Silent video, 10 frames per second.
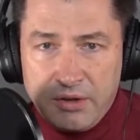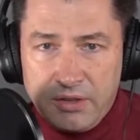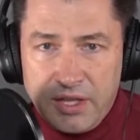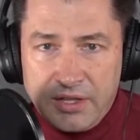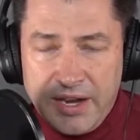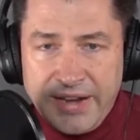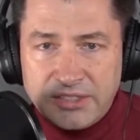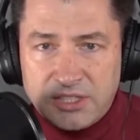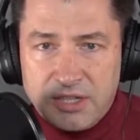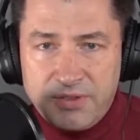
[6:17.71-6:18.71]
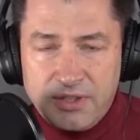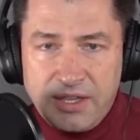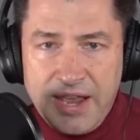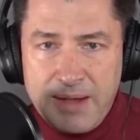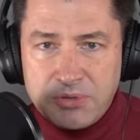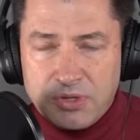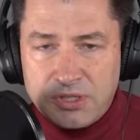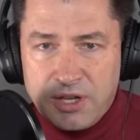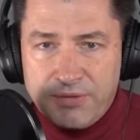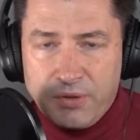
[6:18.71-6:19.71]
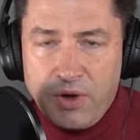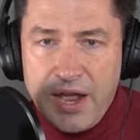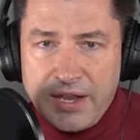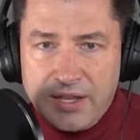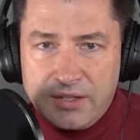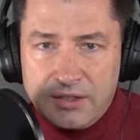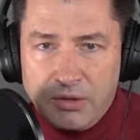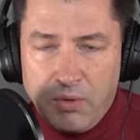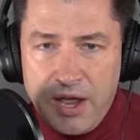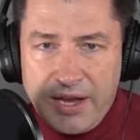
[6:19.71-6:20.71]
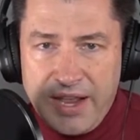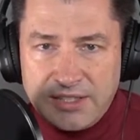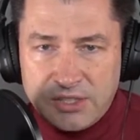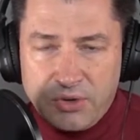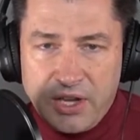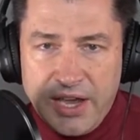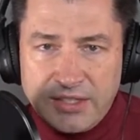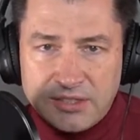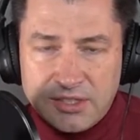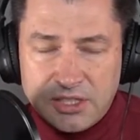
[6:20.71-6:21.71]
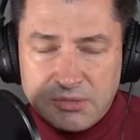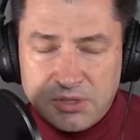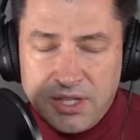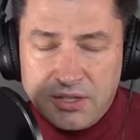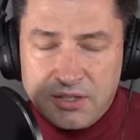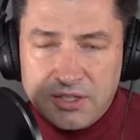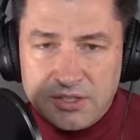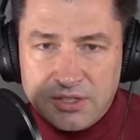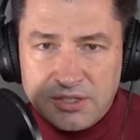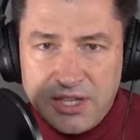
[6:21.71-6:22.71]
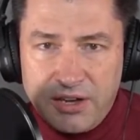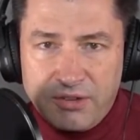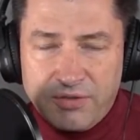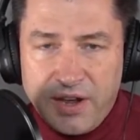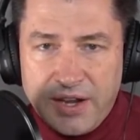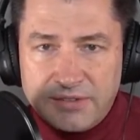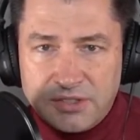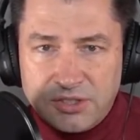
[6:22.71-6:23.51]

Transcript: A lot of the guidance stuff in the capsule itself, the rocket has its own guidance systems, thank goodness, in the Saturn V's.